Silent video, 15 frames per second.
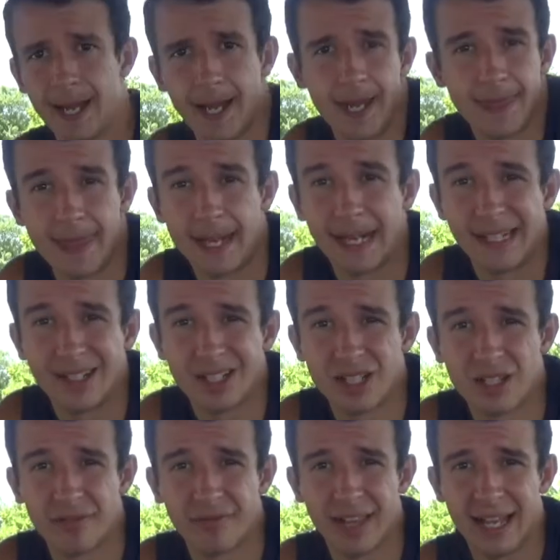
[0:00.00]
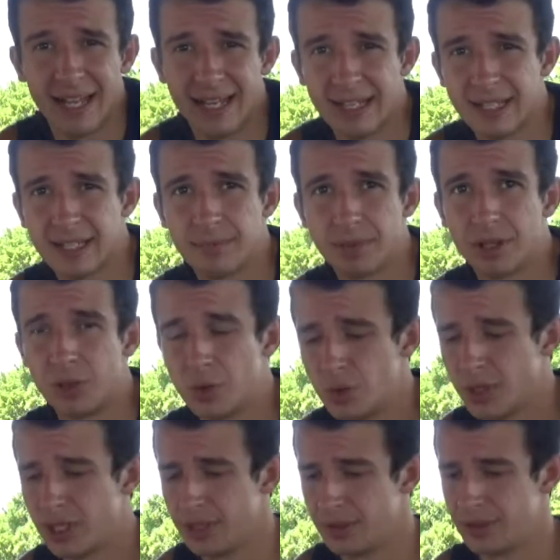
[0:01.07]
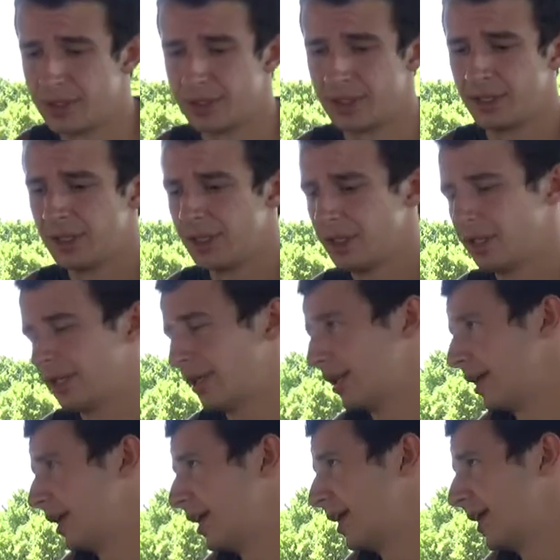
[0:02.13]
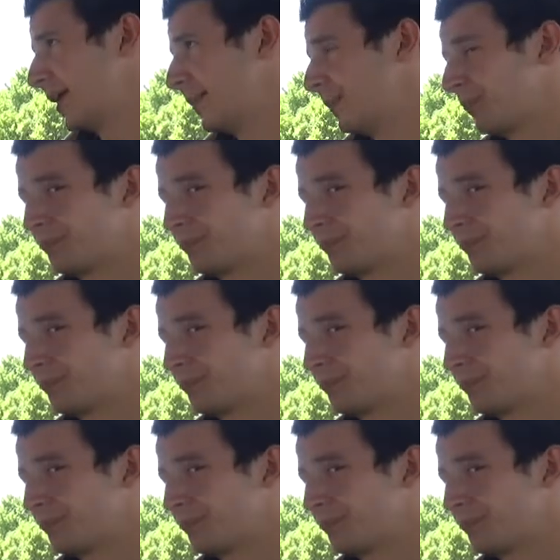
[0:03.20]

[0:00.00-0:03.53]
I think I ditched the flies, but who knows. Uh,